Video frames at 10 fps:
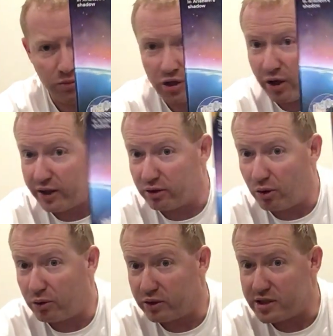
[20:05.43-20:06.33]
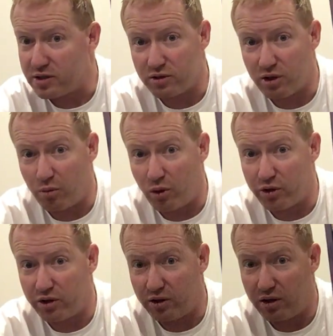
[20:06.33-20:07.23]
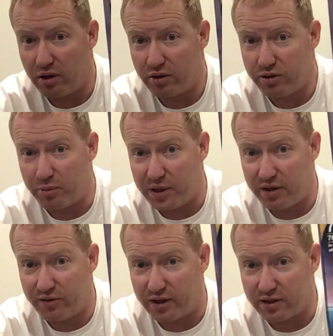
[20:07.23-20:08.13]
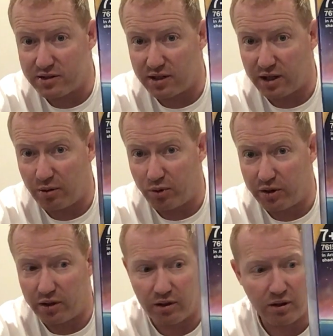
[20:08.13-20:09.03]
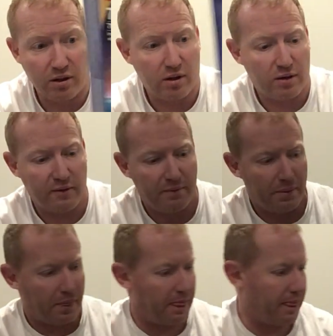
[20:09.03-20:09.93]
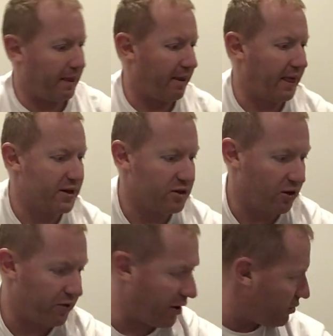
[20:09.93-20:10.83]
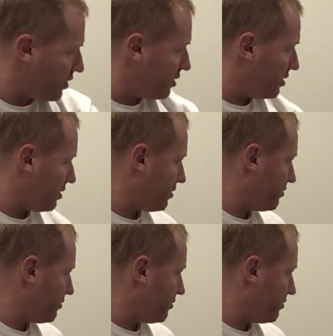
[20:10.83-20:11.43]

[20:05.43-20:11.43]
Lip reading: collected all of these because I wanted the minifigures that come with it. So I got that one,